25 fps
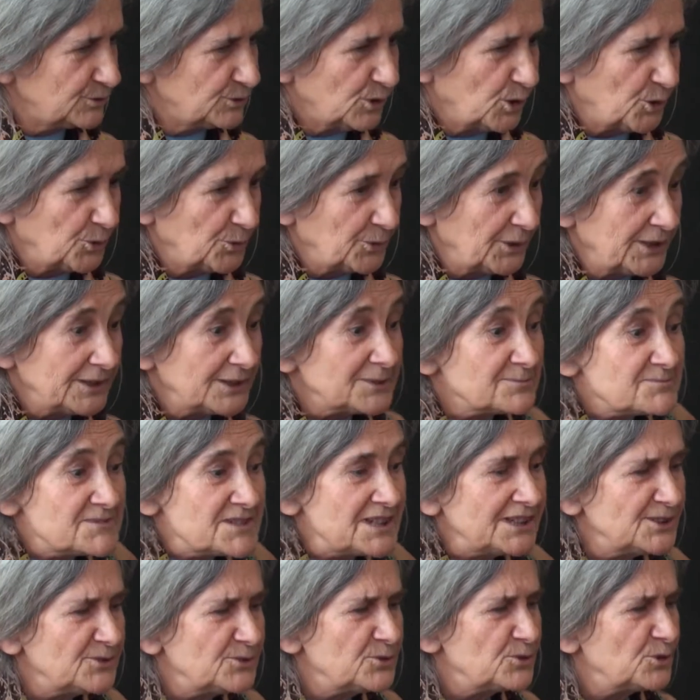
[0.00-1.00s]
Norway, I
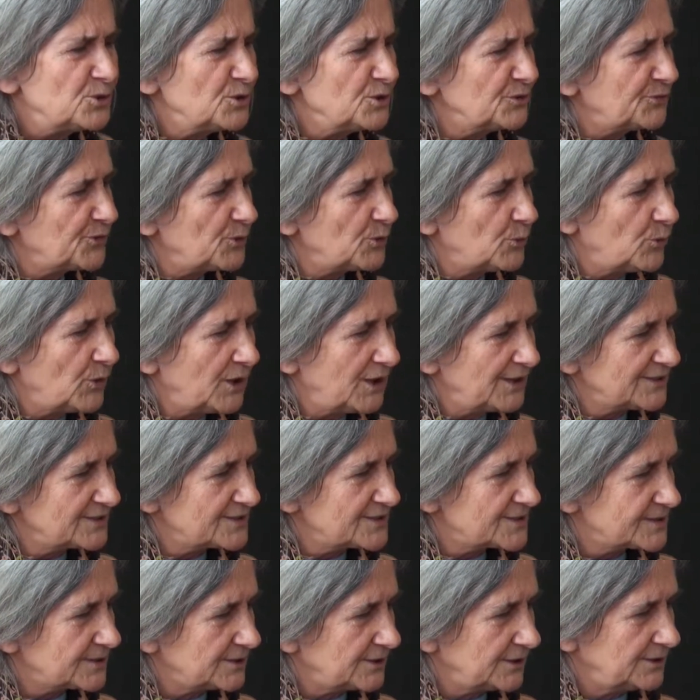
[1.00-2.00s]
mean, all the
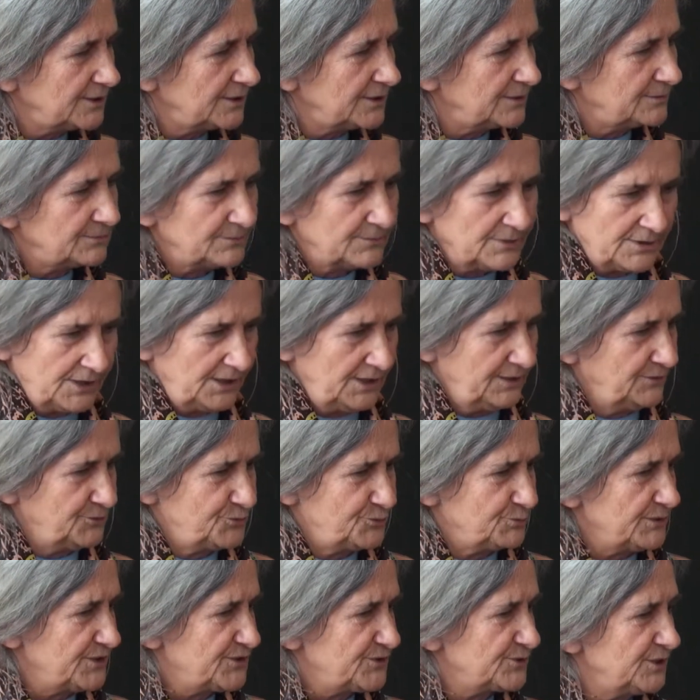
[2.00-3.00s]
ones, and
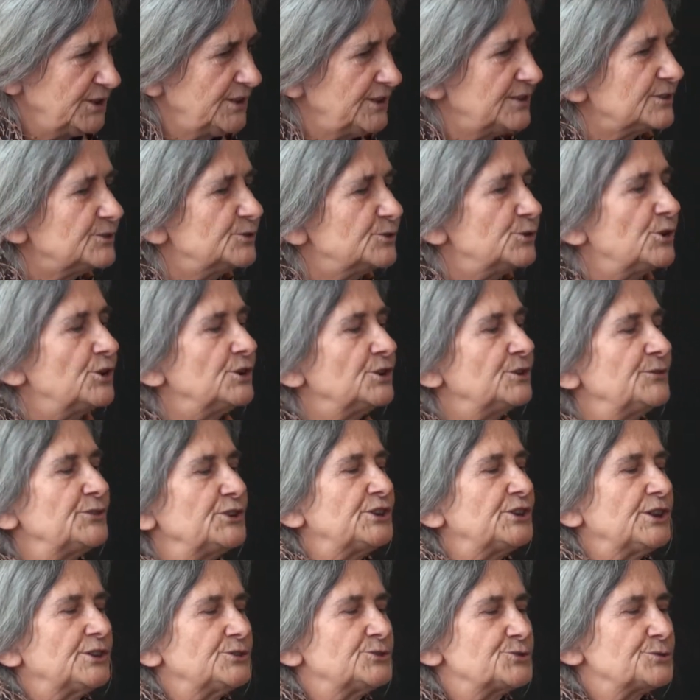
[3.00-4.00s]
Switzerland, none
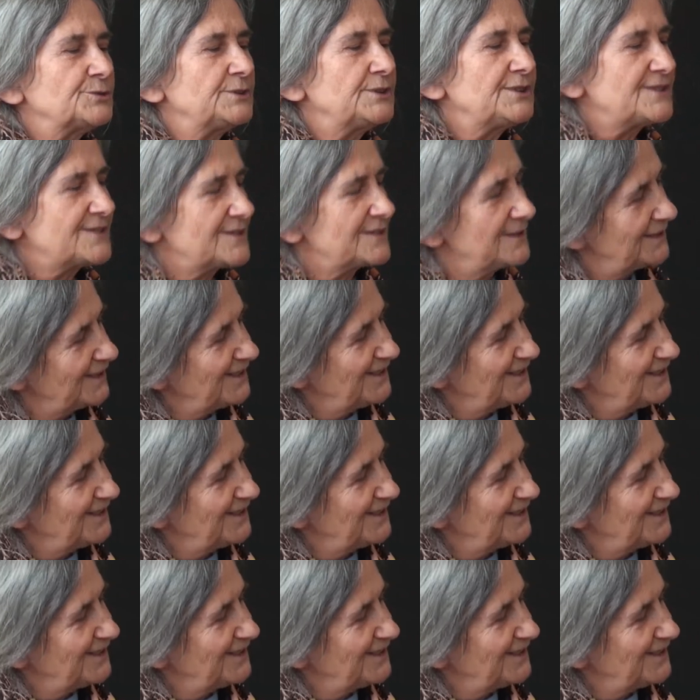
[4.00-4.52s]
countries,